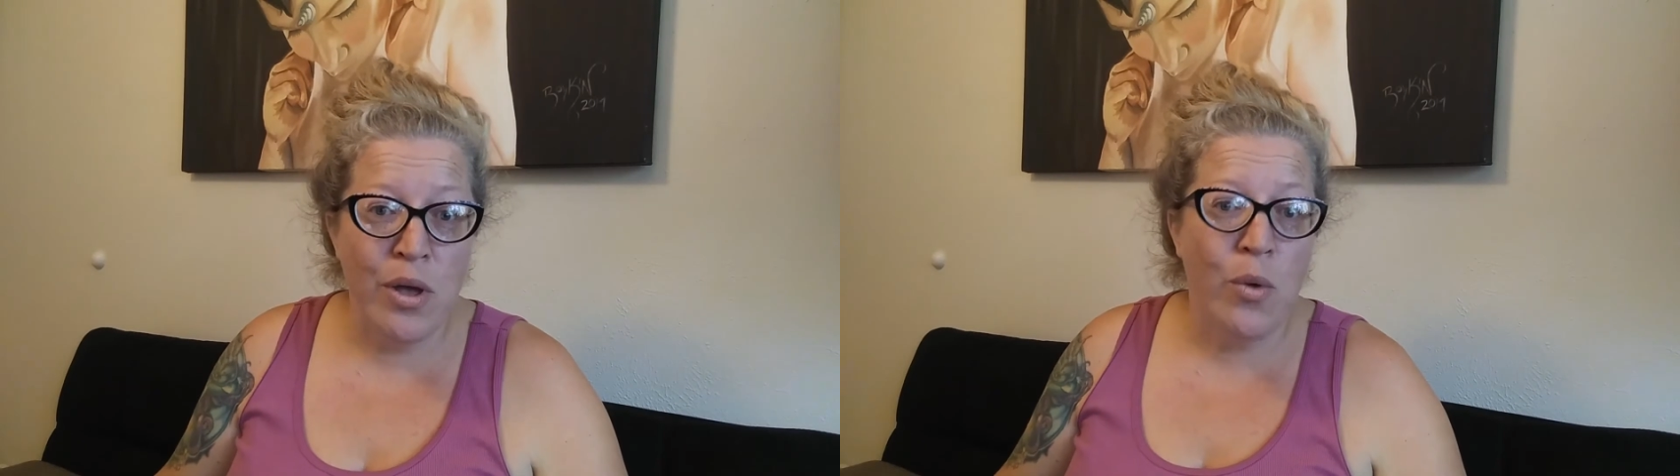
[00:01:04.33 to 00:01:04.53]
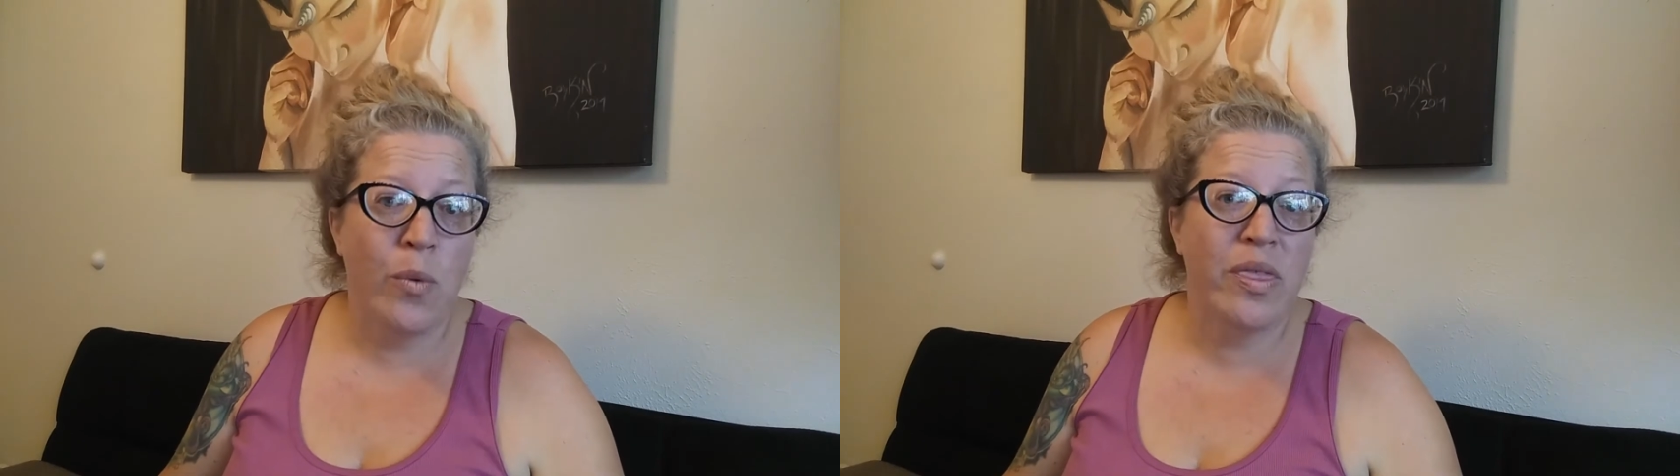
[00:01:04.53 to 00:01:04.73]

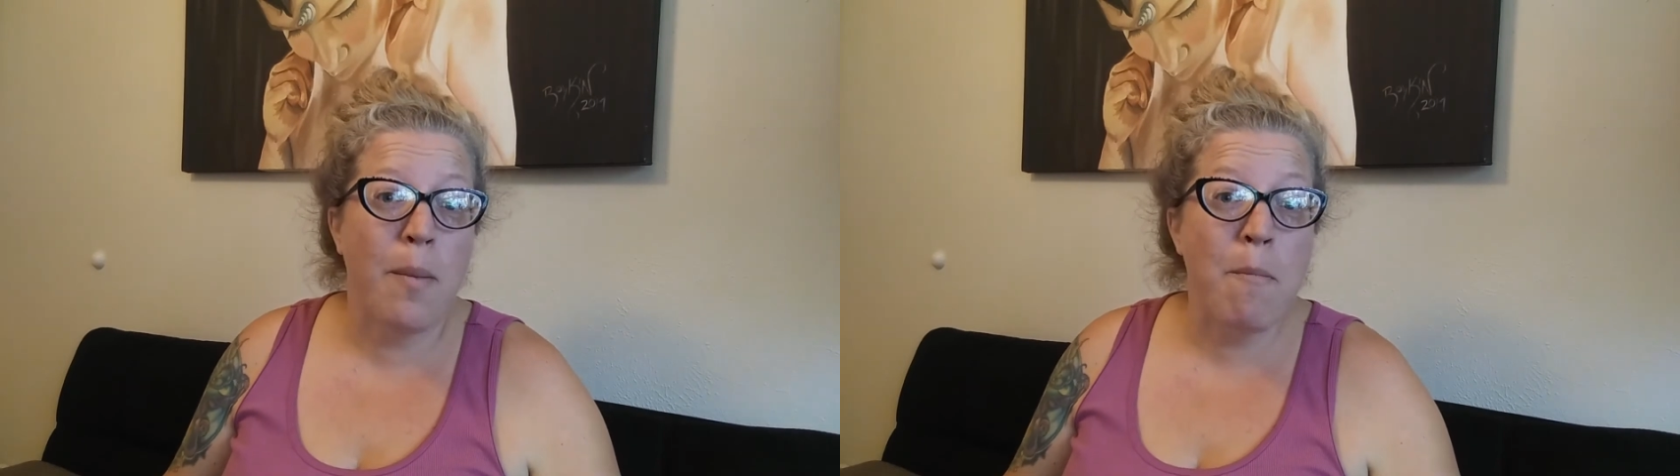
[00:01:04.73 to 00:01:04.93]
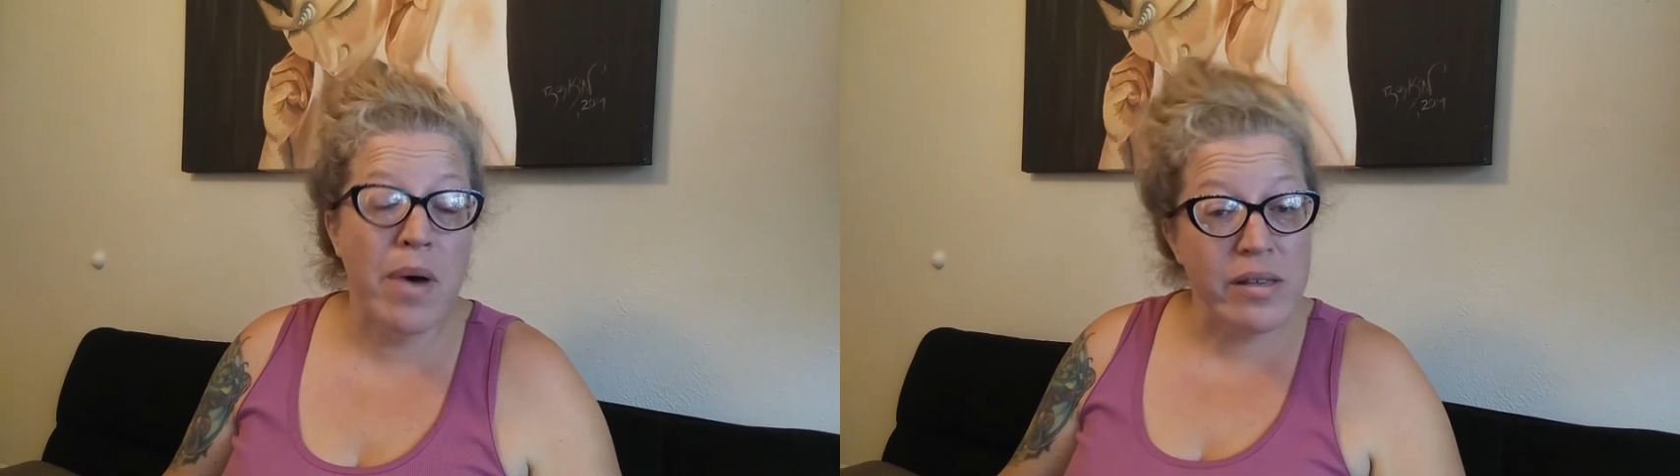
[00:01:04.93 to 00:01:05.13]
with the
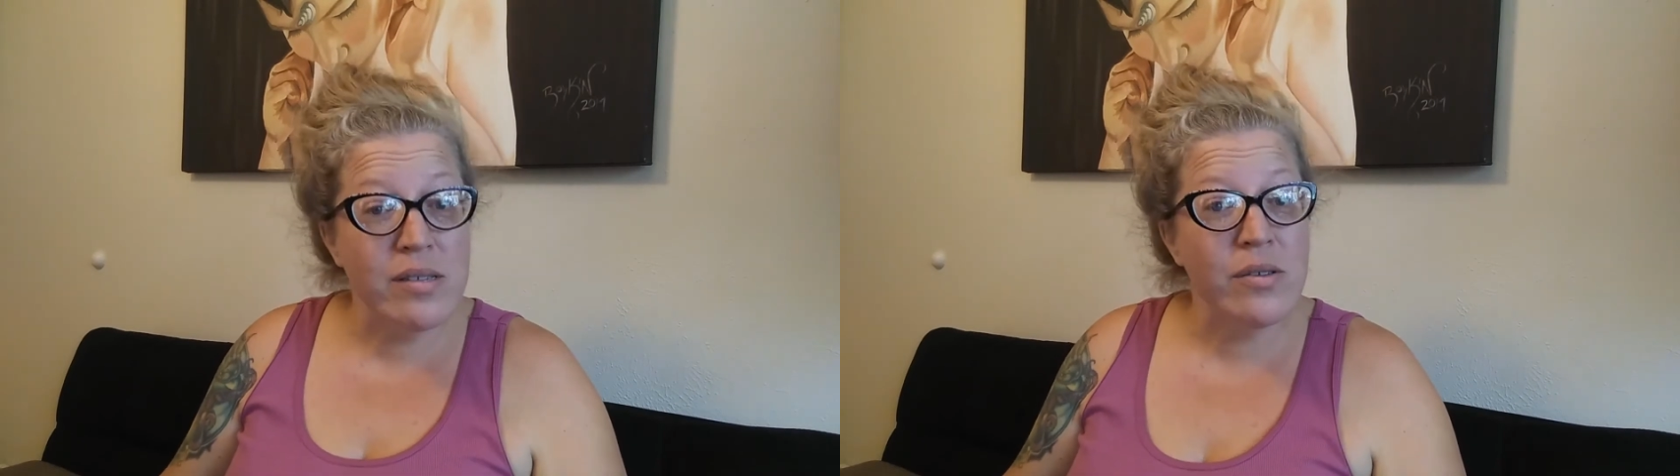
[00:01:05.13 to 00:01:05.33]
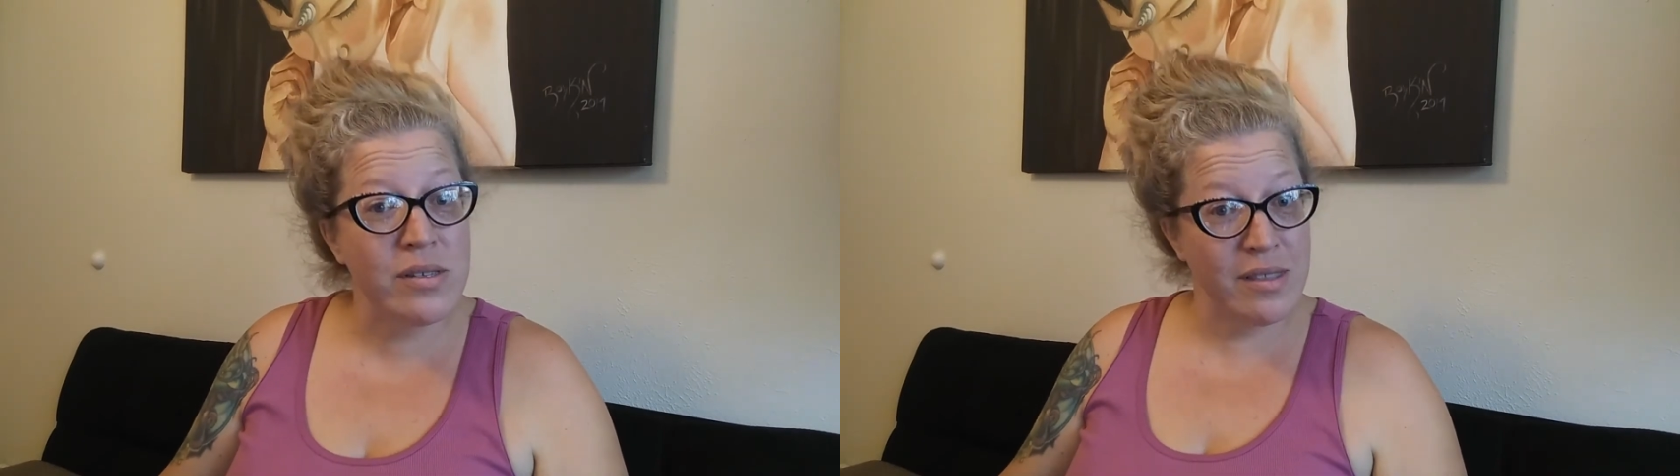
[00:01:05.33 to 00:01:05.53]

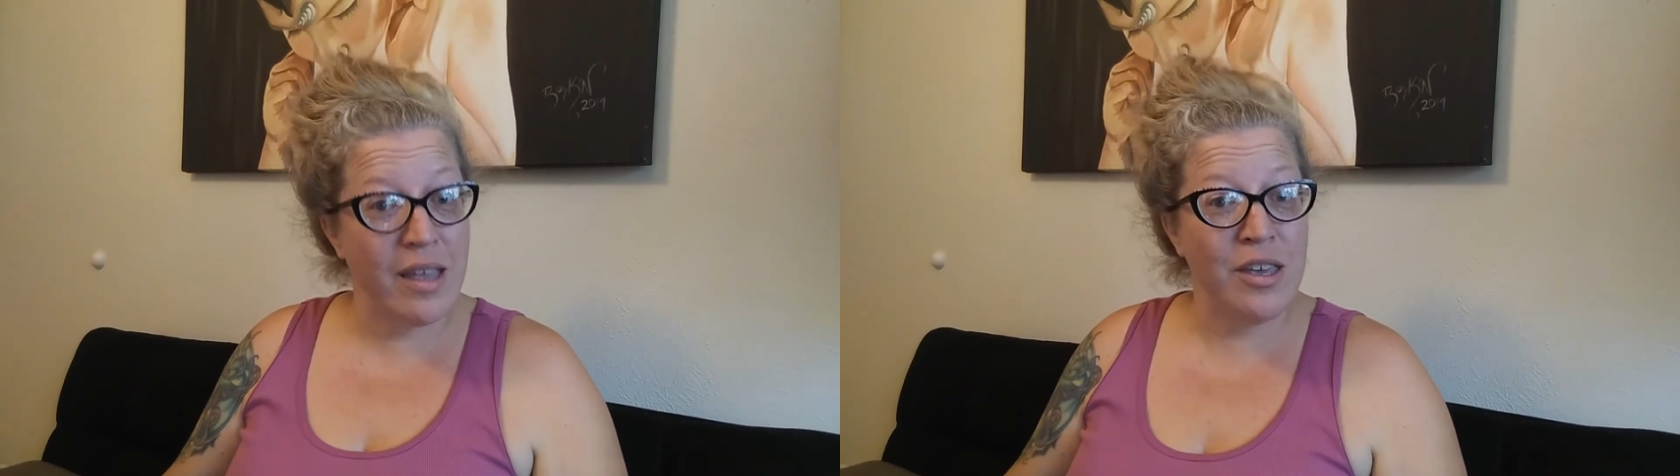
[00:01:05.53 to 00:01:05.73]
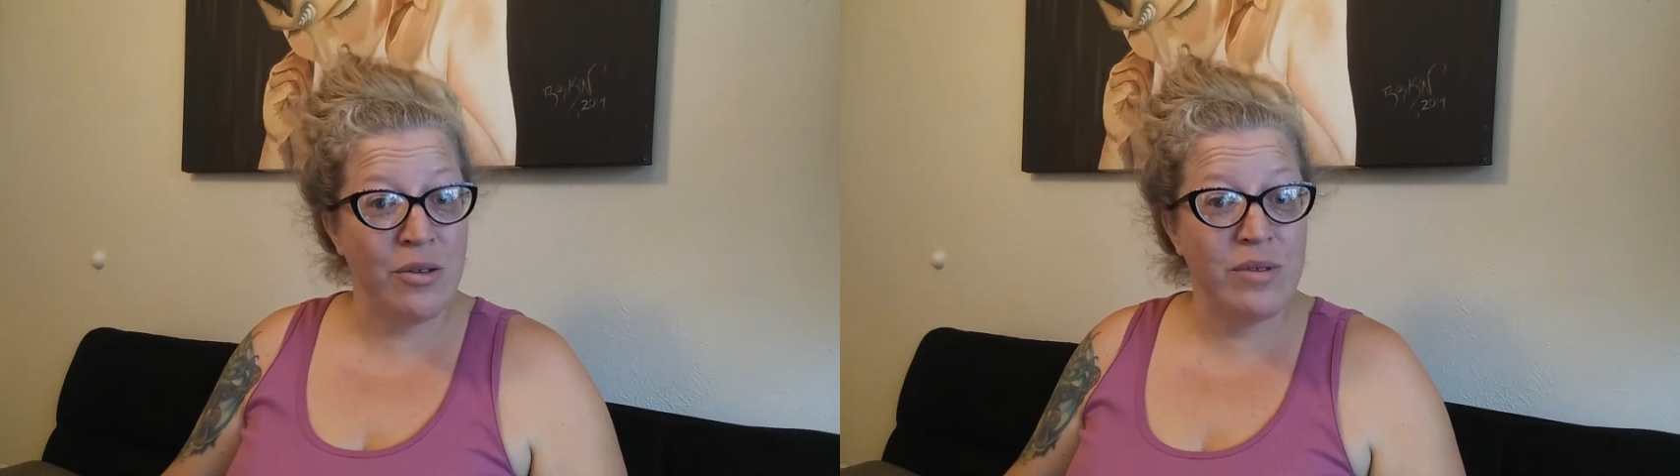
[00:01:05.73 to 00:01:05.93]
muscles
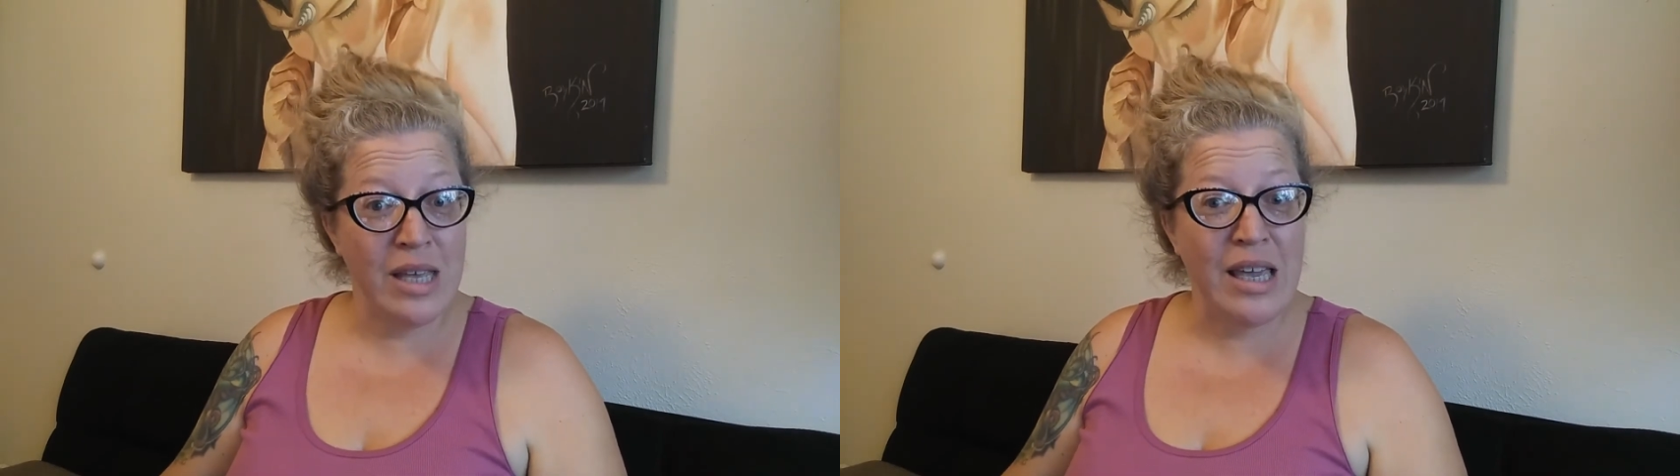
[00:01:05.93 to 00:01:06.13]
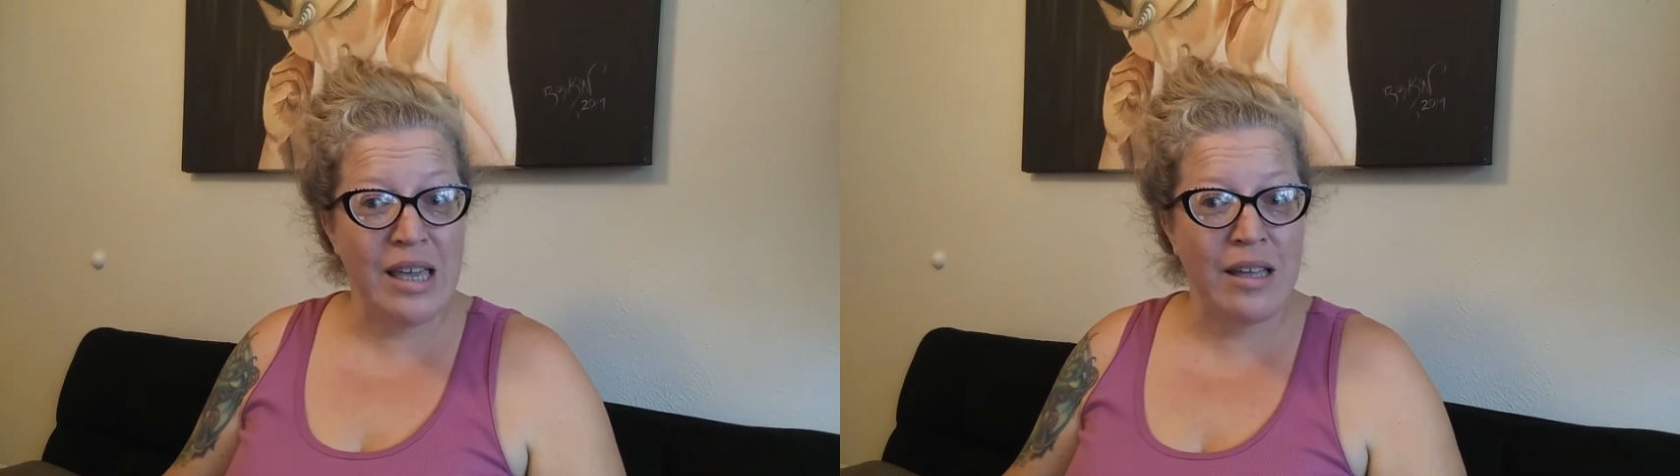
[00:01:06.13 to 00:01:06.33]
that you
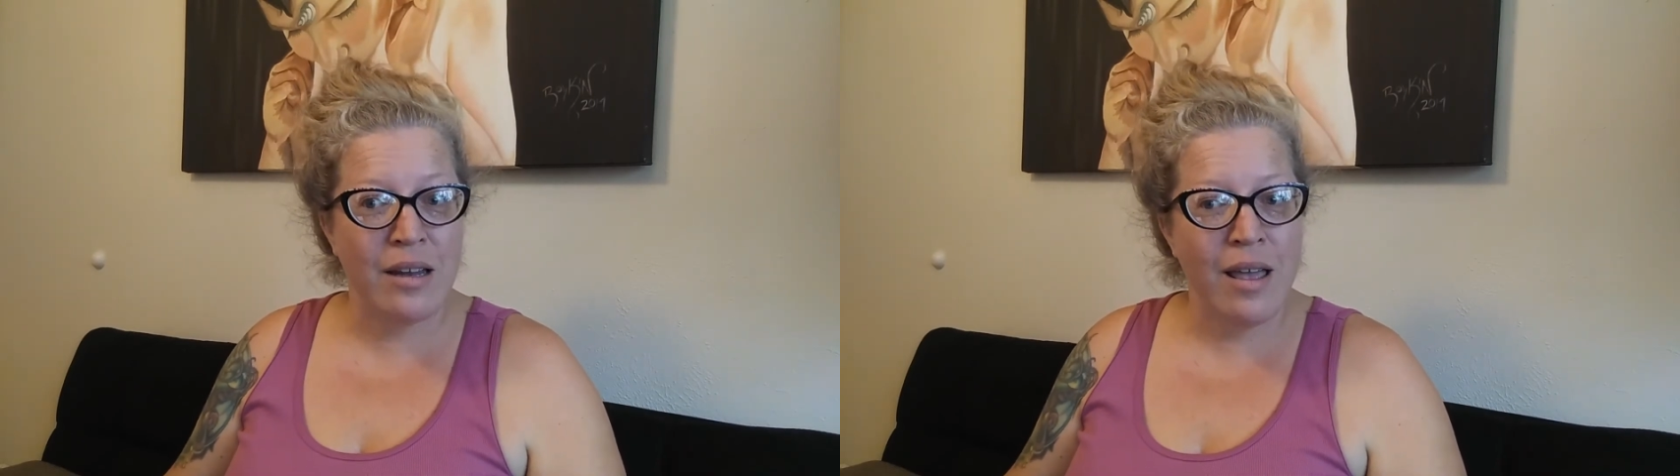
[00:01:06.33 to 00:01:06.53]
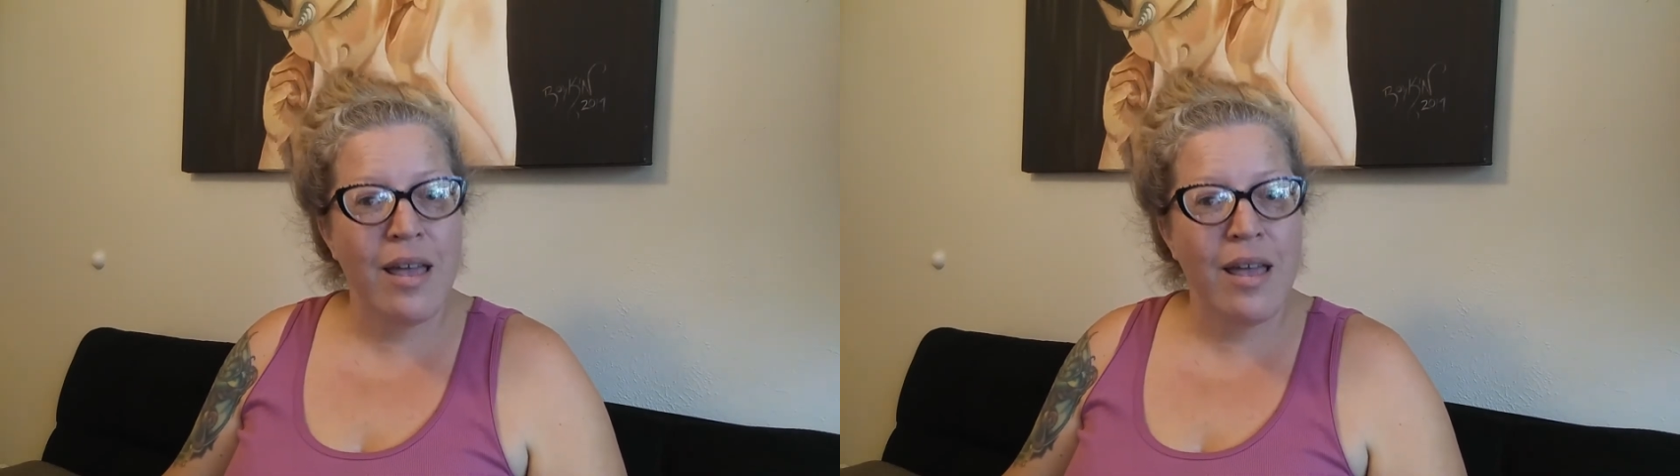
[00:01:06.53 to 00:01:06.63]
need